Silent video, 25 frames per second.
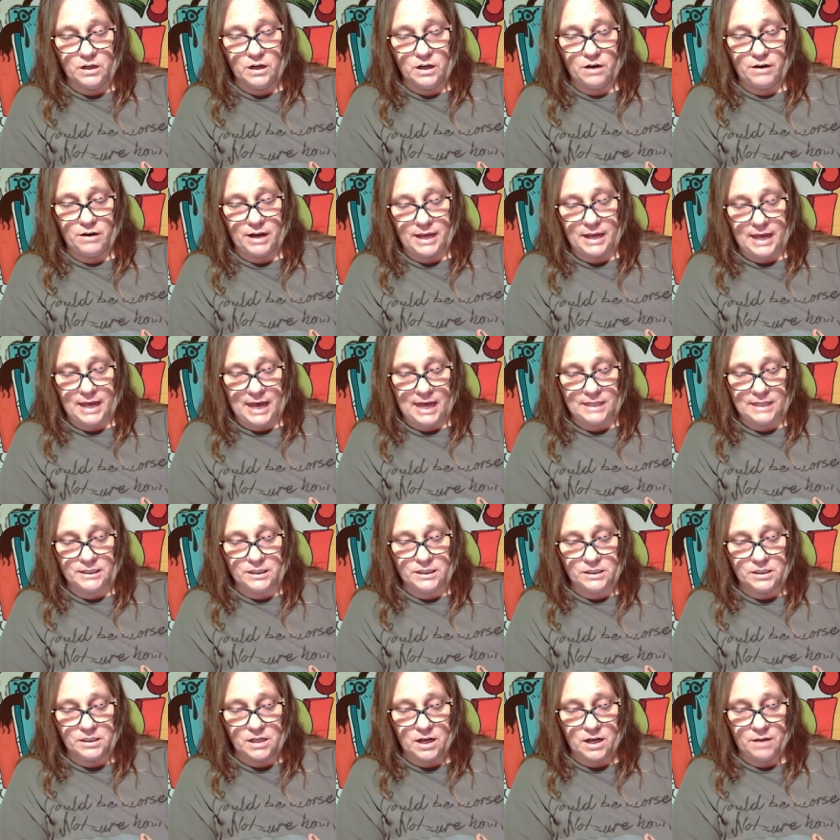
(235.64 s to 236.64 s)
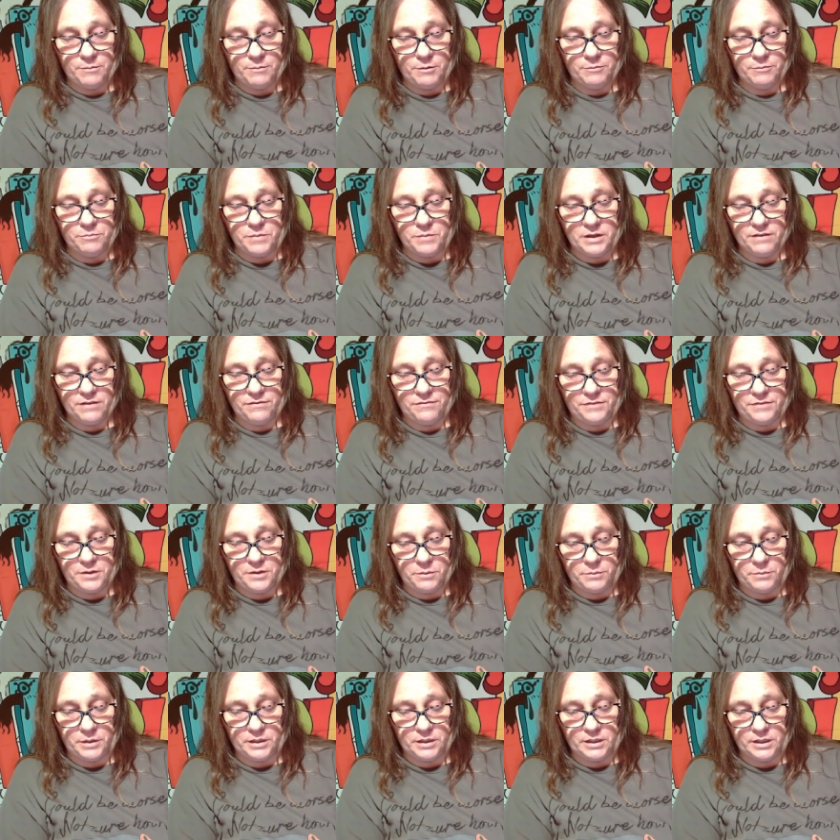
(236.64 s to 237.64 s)
All right, at the time of me
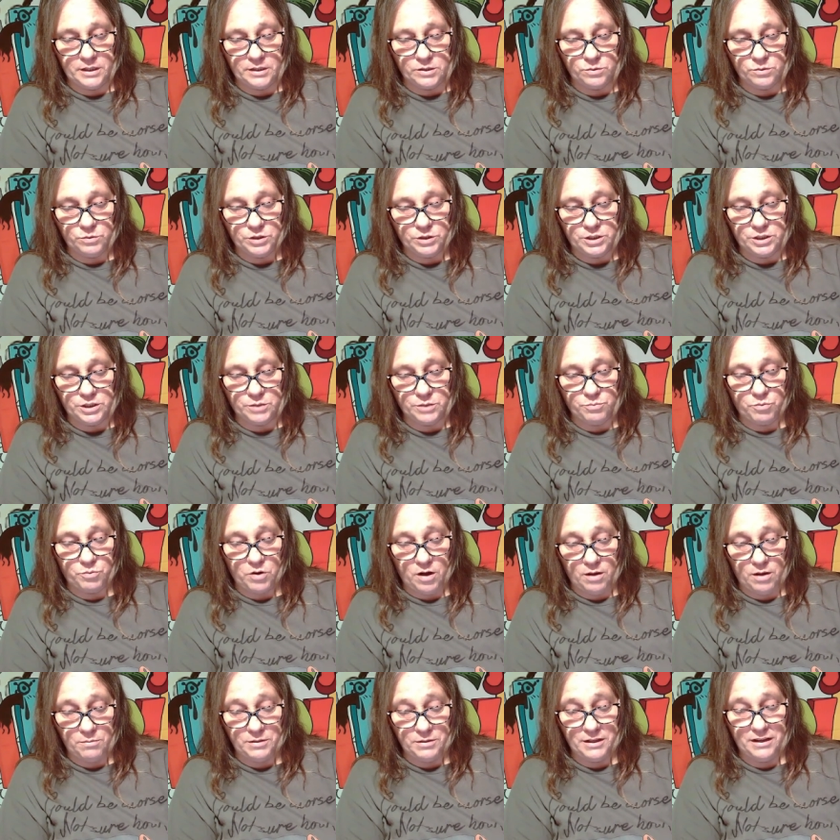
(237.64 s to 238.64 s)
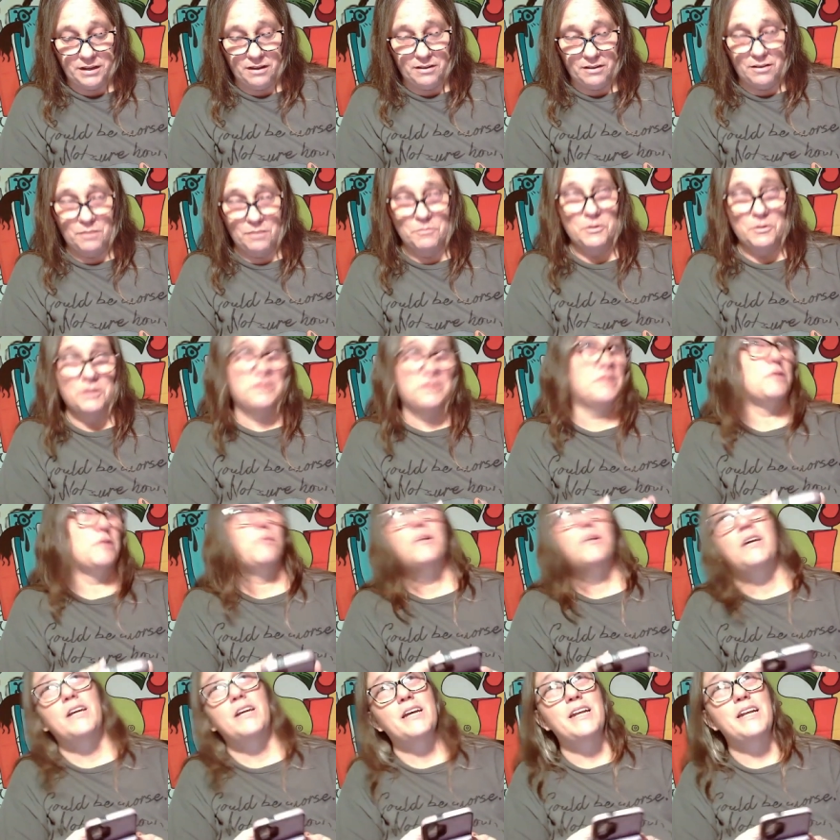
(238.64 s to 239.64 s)
filming this, which is probably almost a
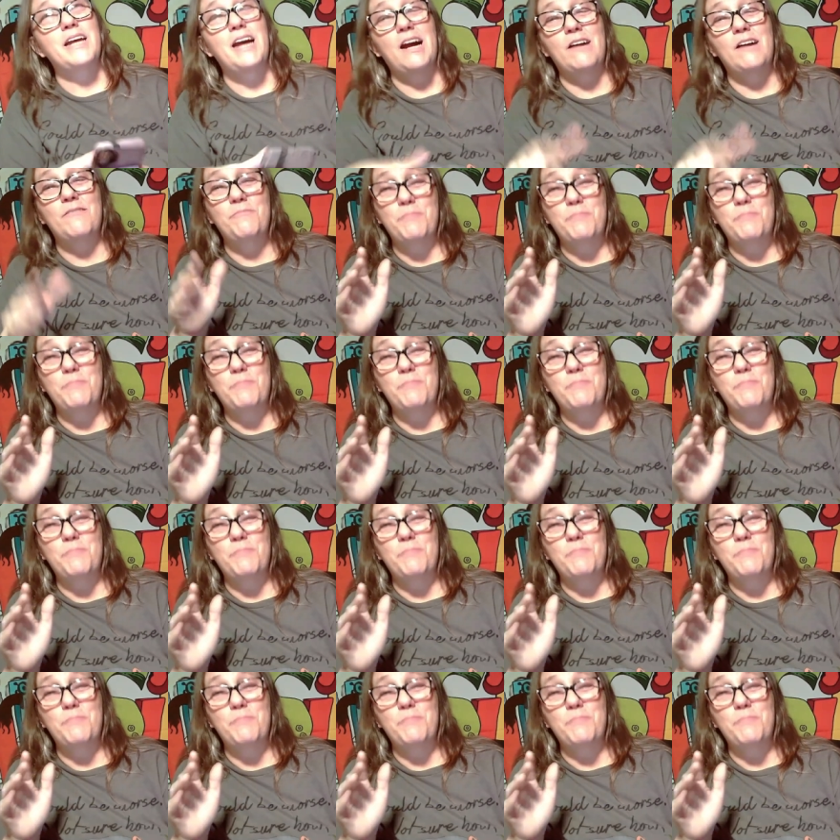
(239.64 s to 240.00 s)
week and a half